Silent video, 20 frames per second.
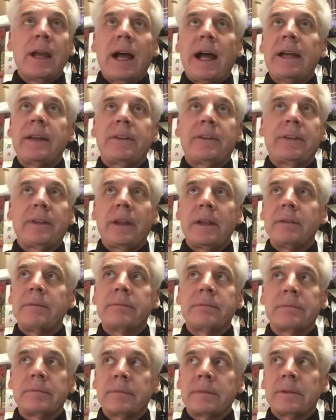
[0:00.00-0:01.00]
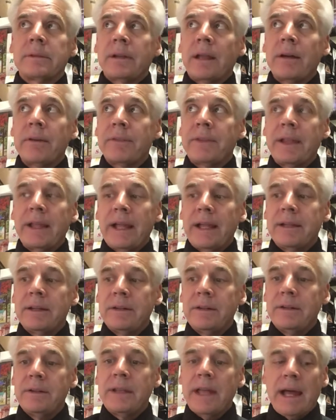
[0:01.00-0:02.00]
I'd have said, I don't think I
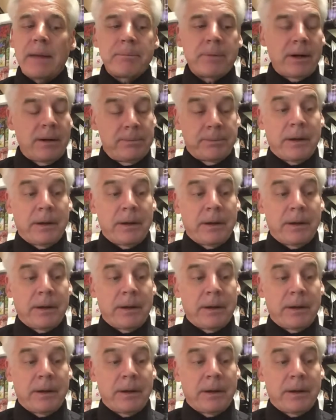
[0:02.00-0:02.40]
can do that.